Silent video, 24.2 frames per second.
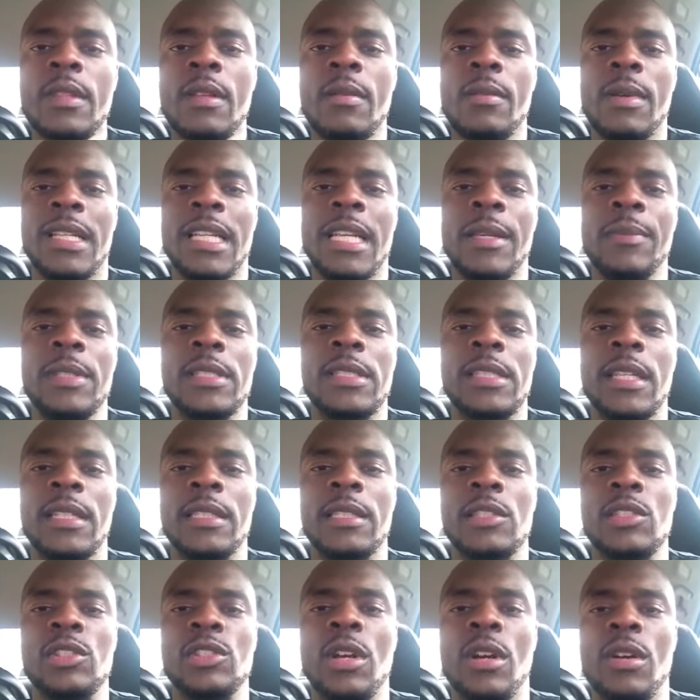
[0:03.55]
My name is
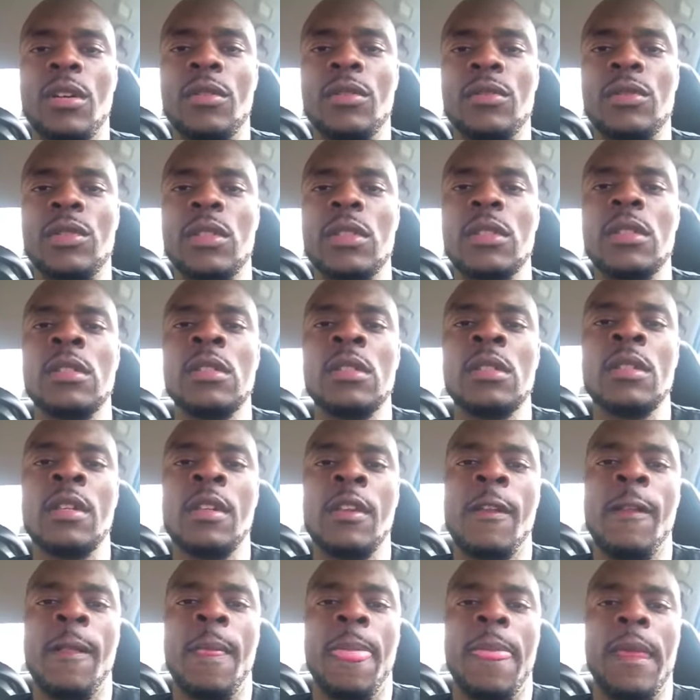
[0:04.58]
Kenyon Jones,
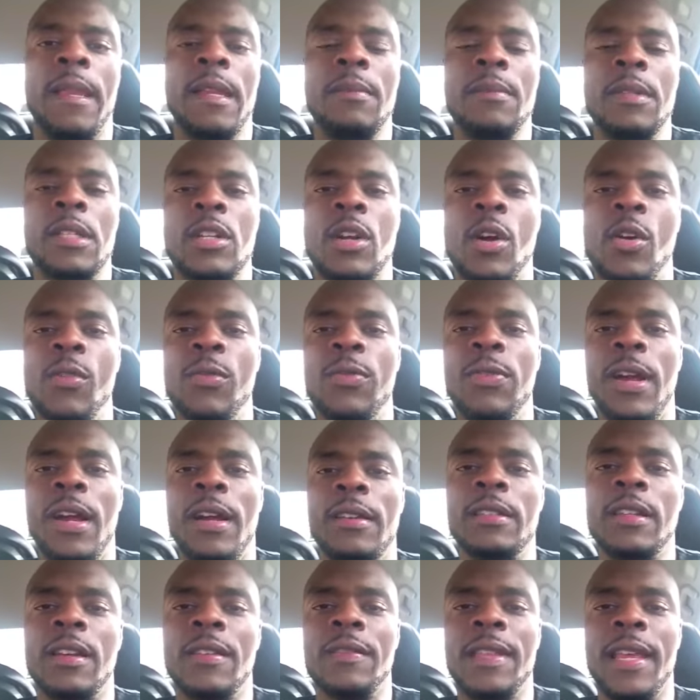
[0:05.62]
and I'm the
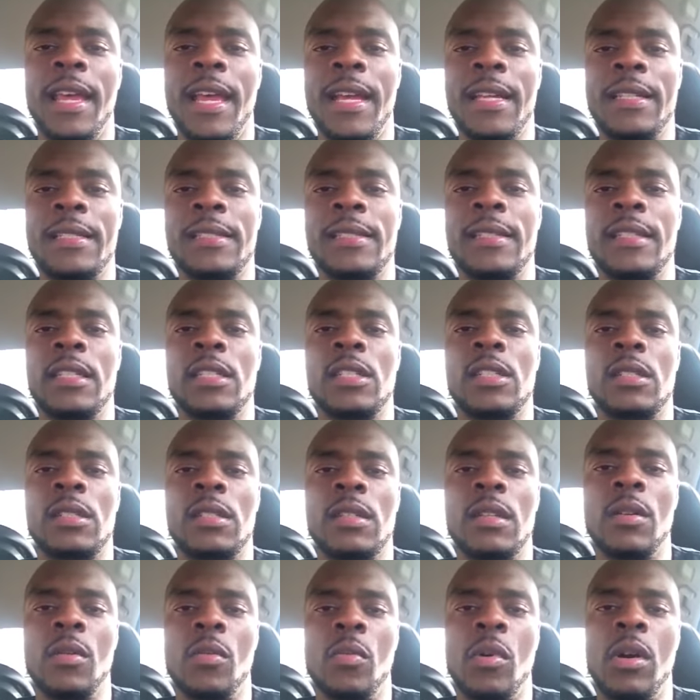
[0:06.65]
co-founder of the Exodus
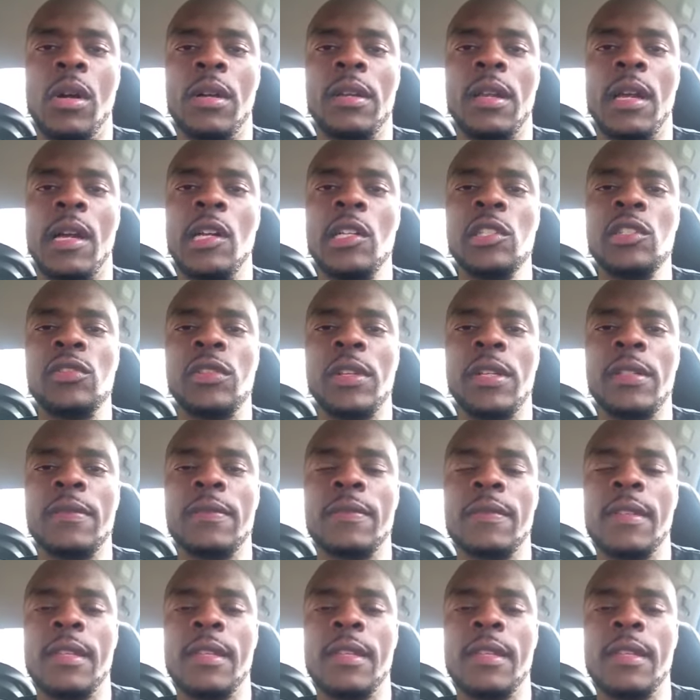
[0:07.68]
100.